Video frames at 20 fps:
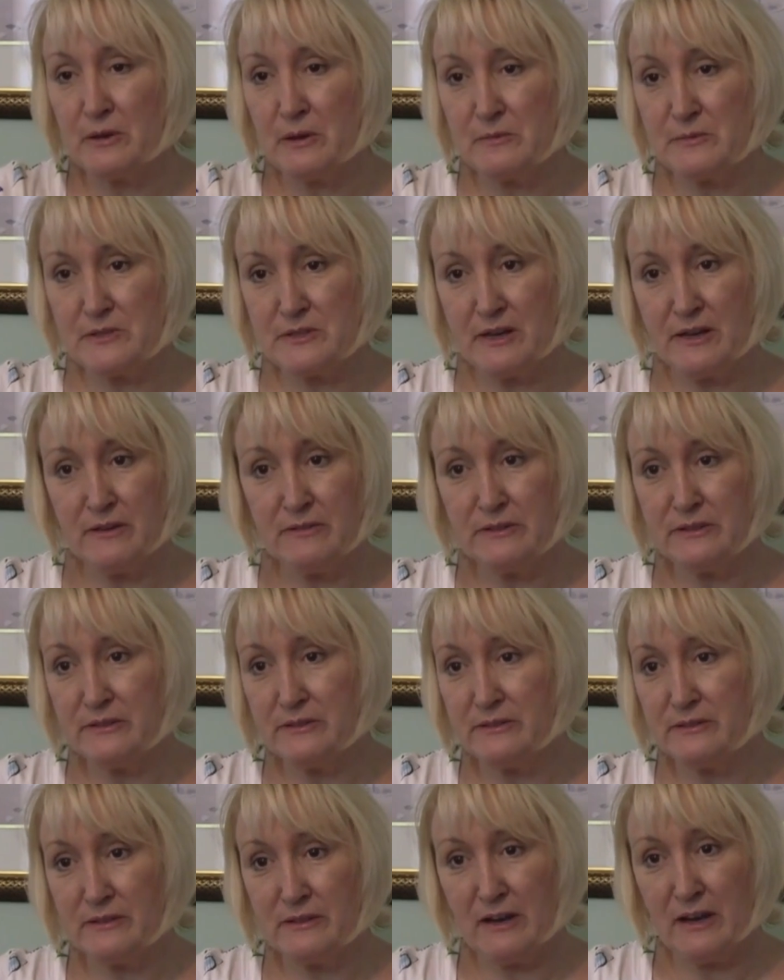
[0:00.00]
comes down
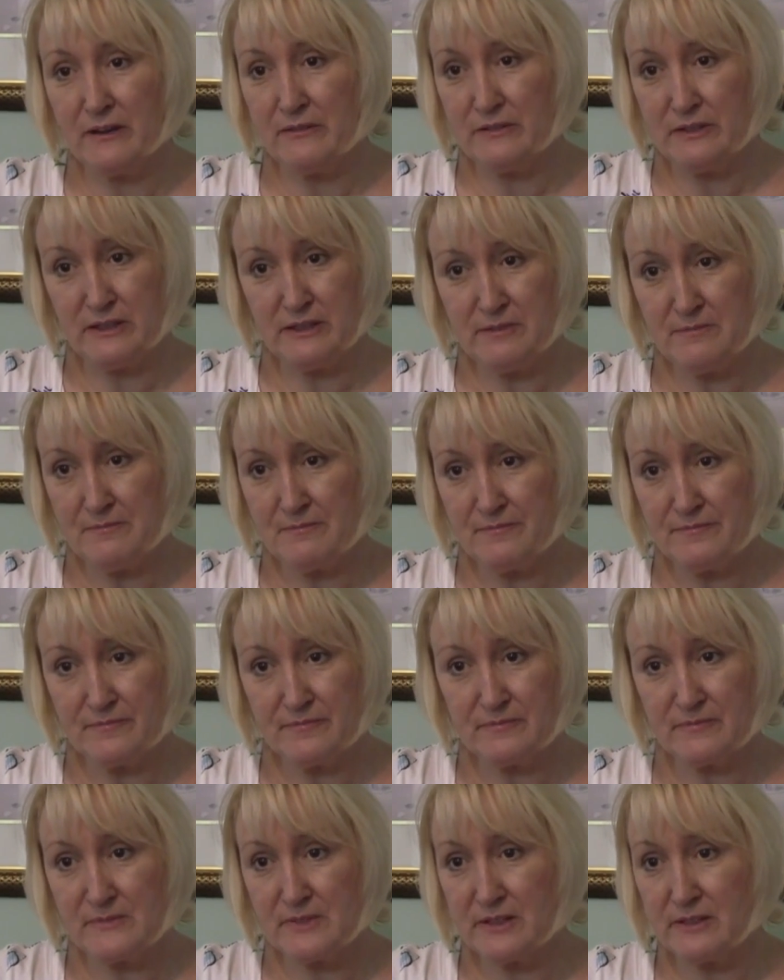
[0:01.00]
the IV,
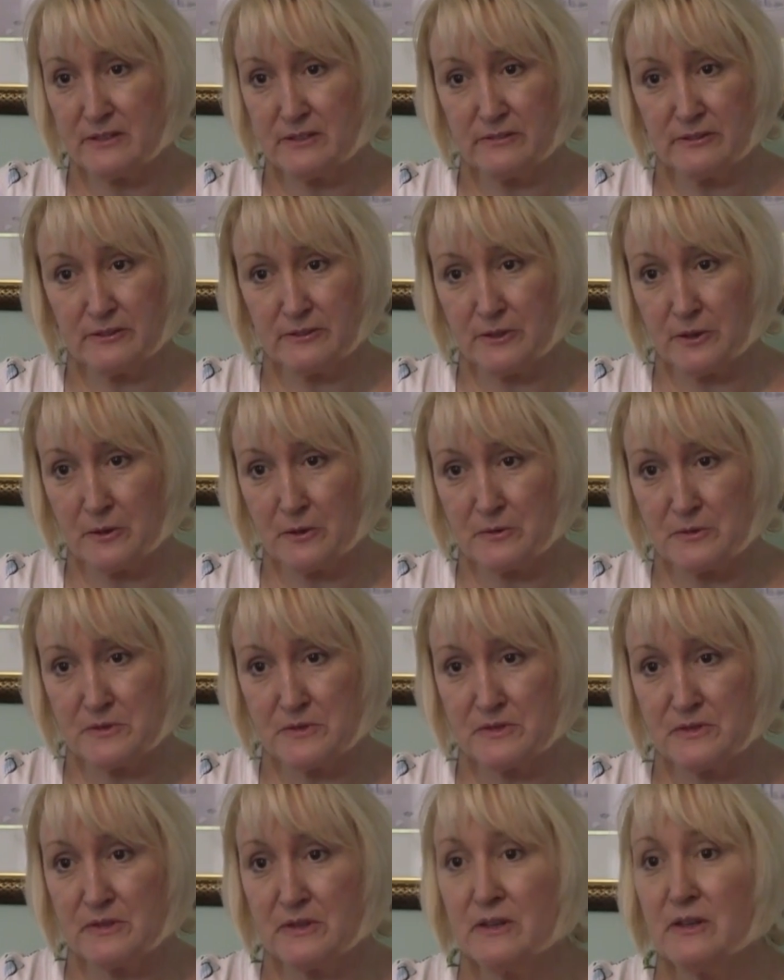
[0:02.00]
1/10 of the
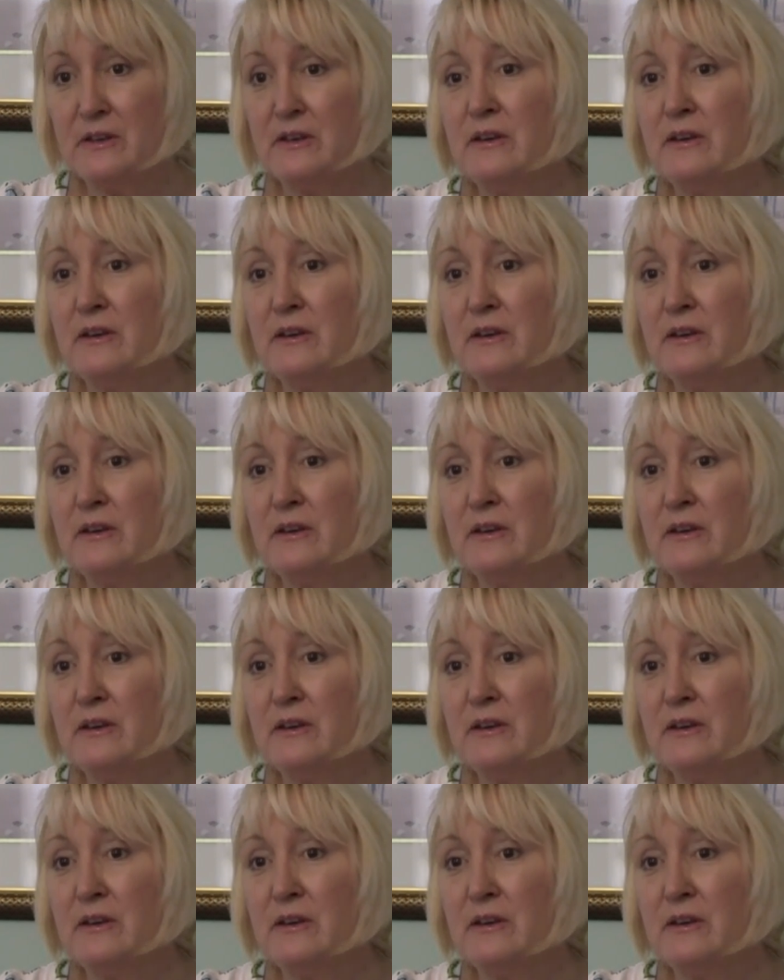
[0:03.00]
dose.